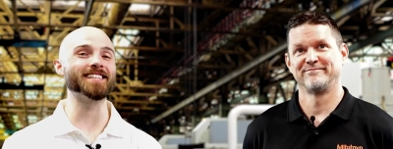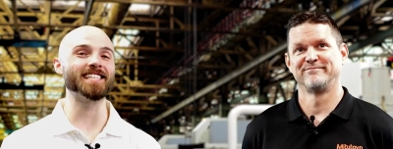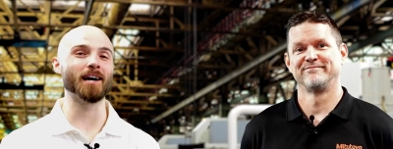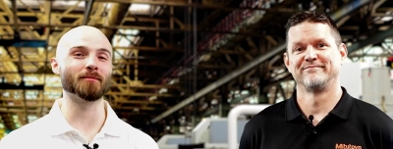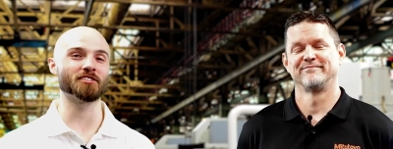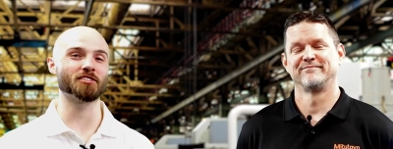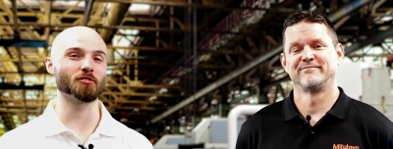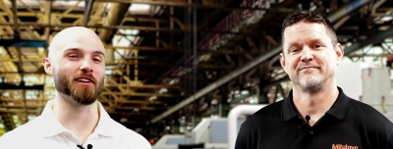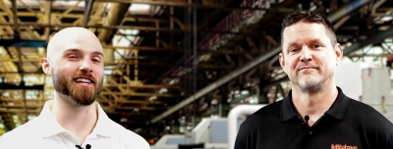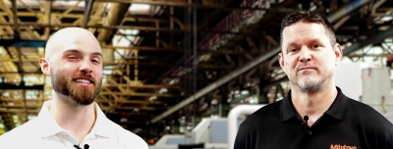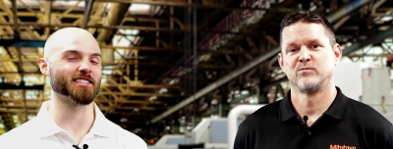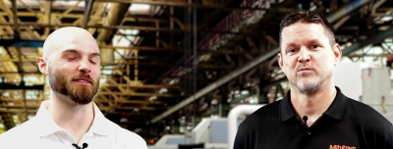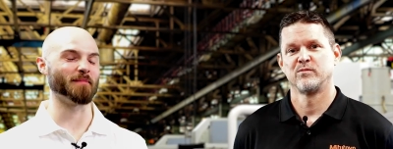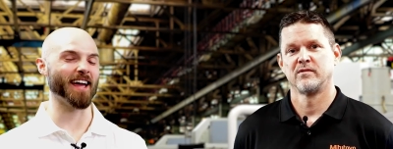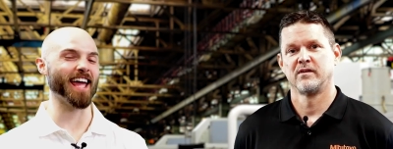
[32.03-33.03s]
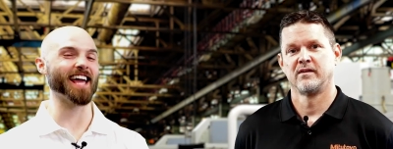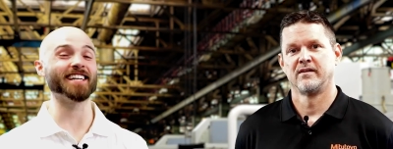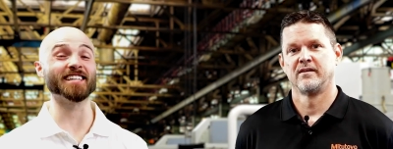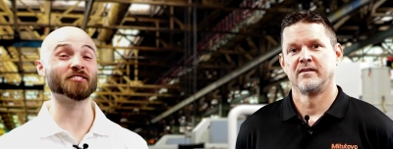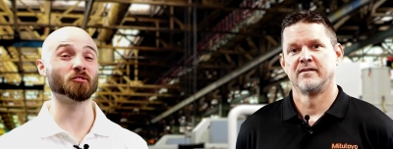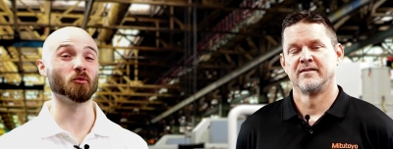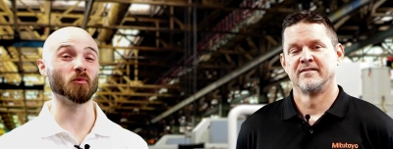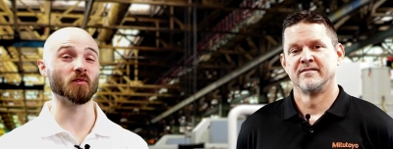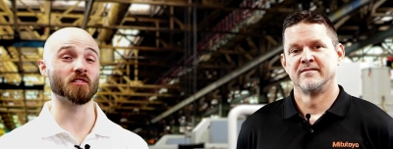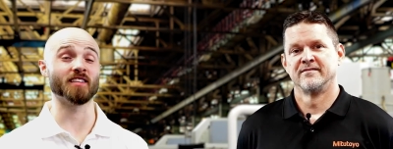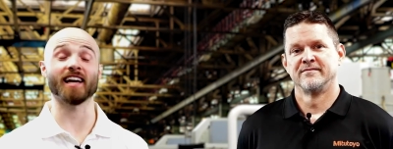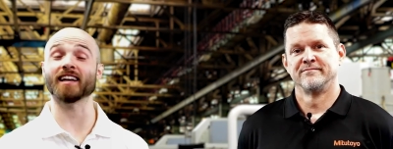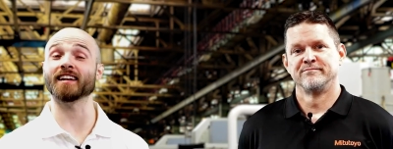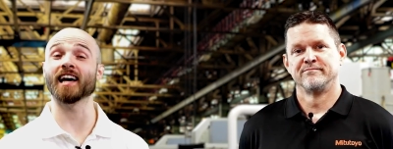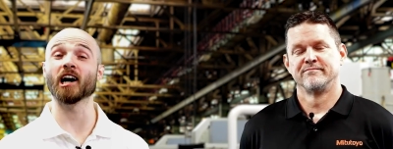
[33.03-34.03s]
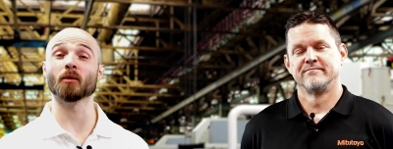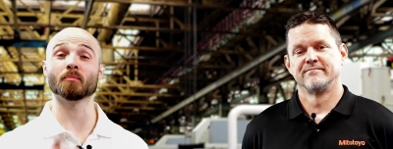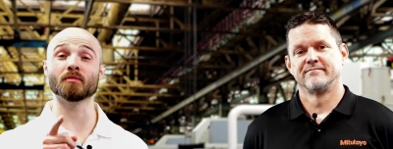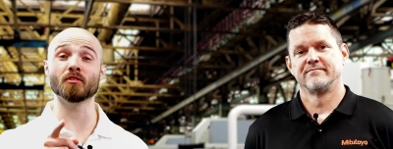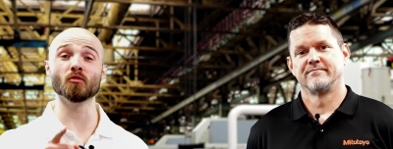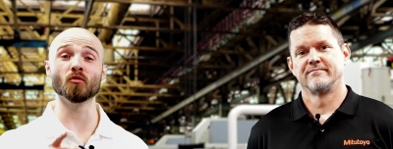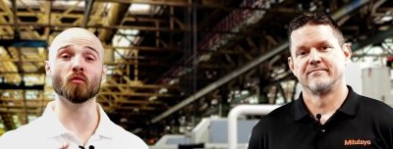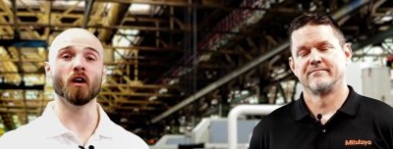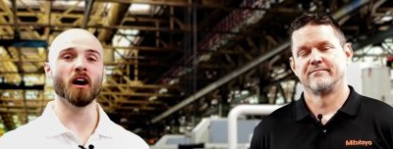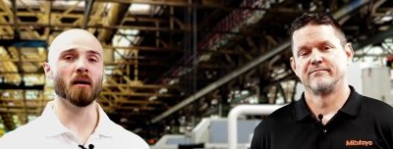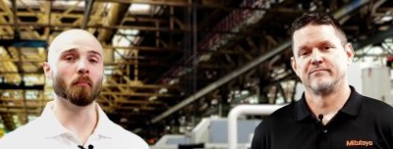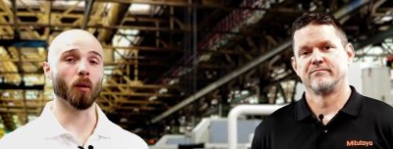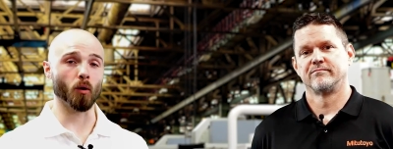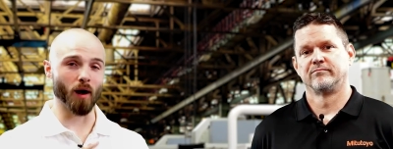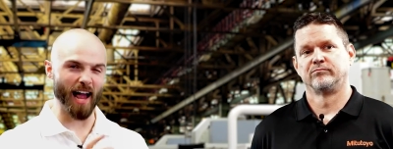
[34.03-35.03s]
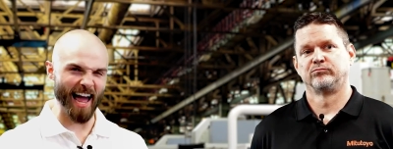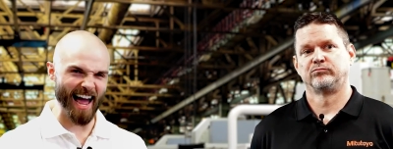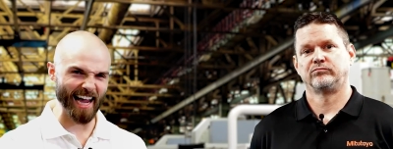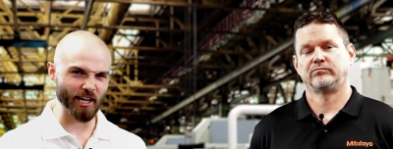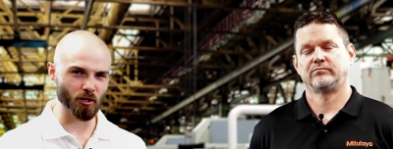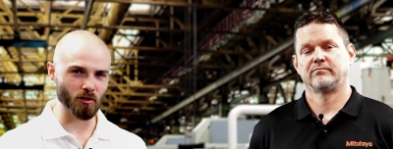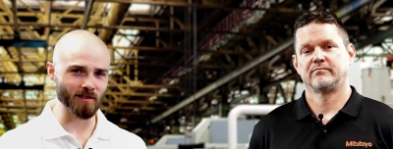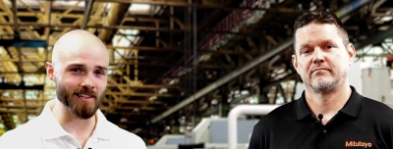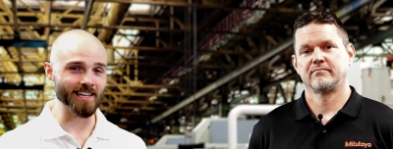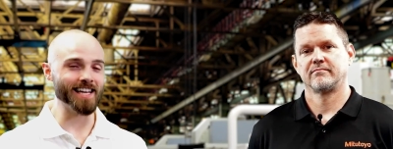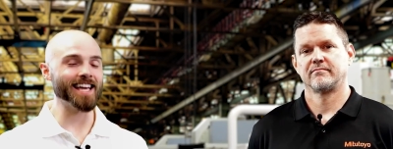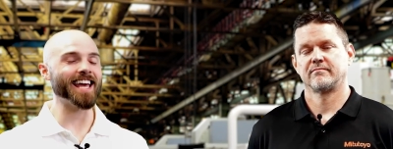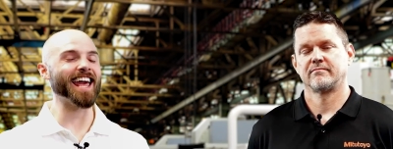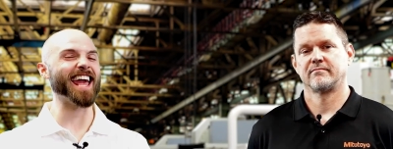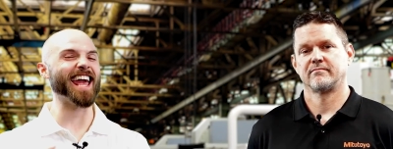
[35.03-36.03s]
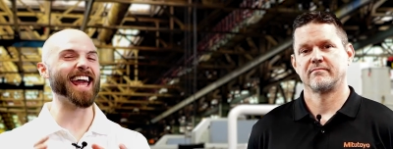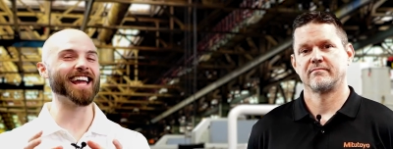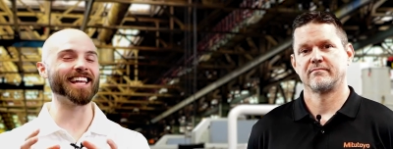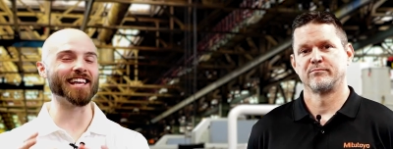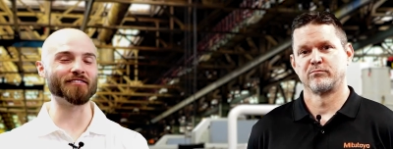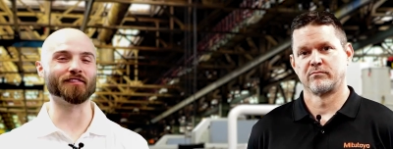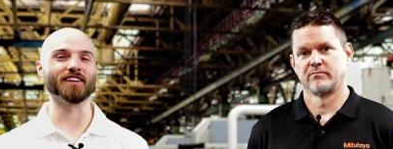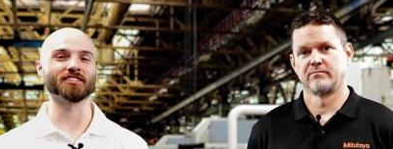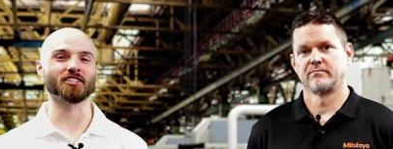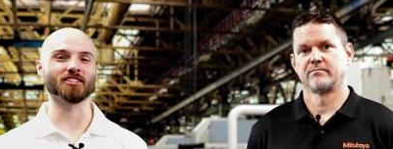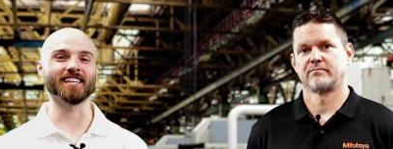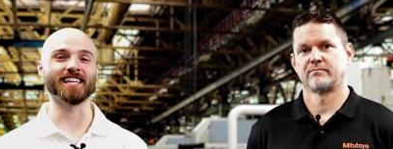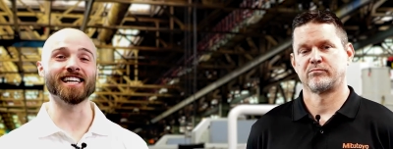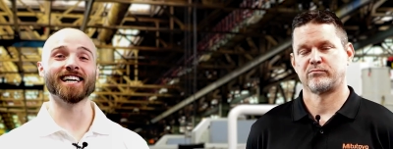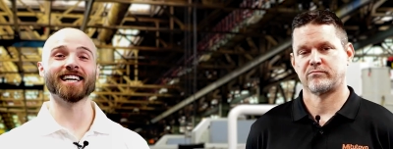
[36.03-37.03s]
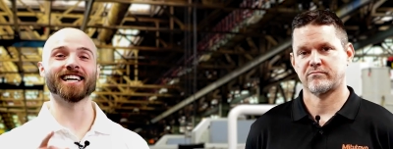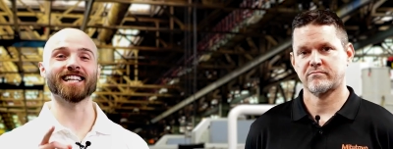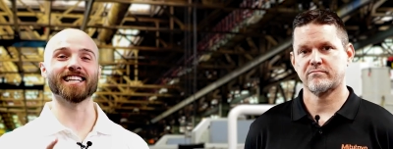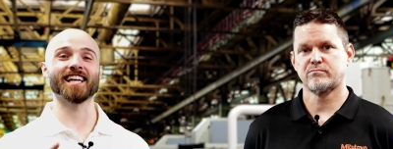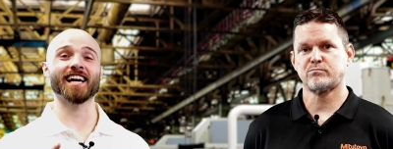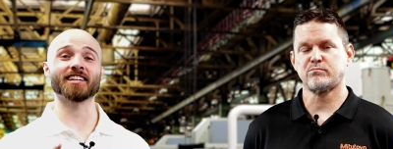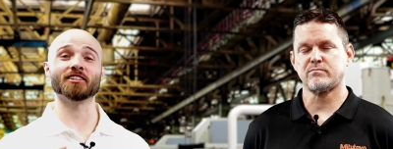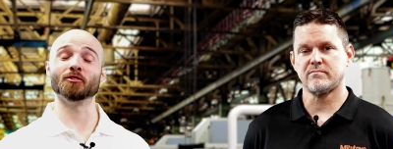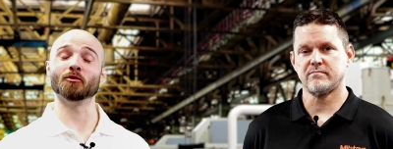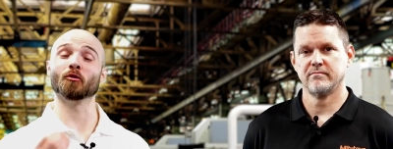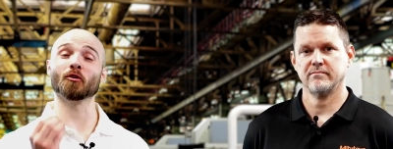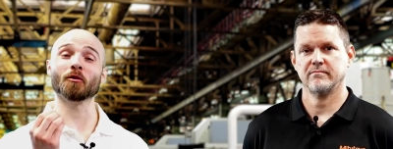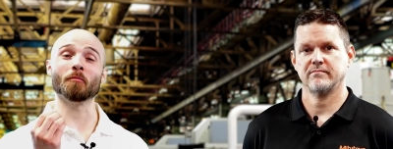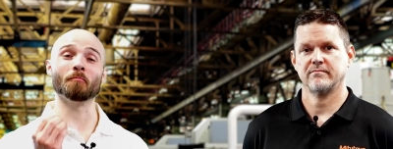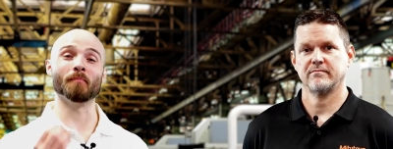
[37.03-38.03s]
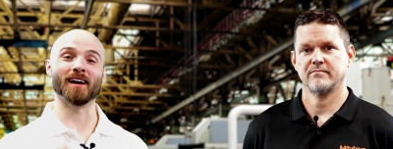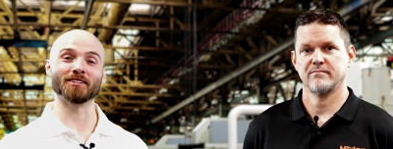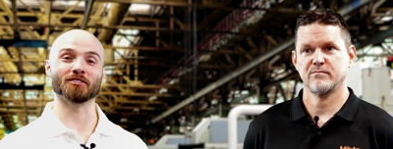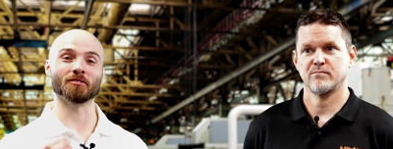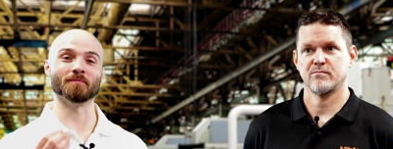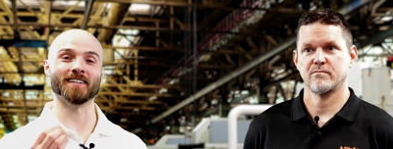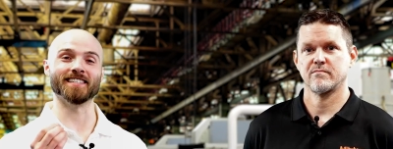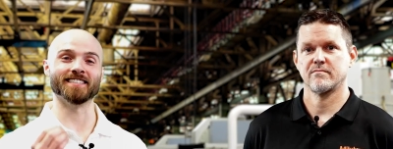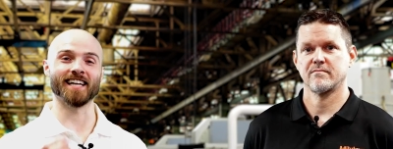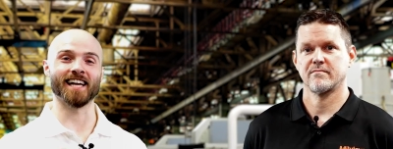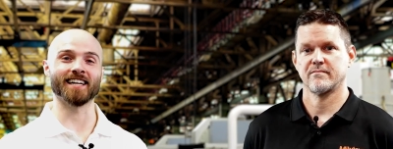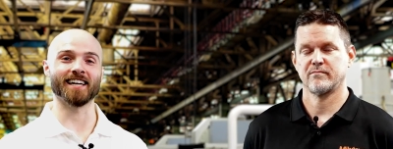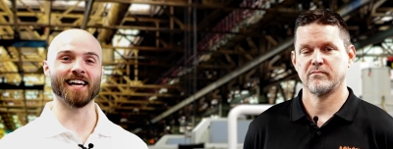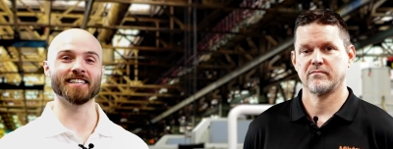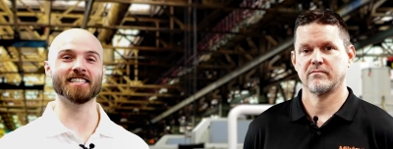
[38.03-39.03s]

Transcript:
Speaker 1: demonstrating some handy tools that can help you more accurately and efficiently collect your measurement data.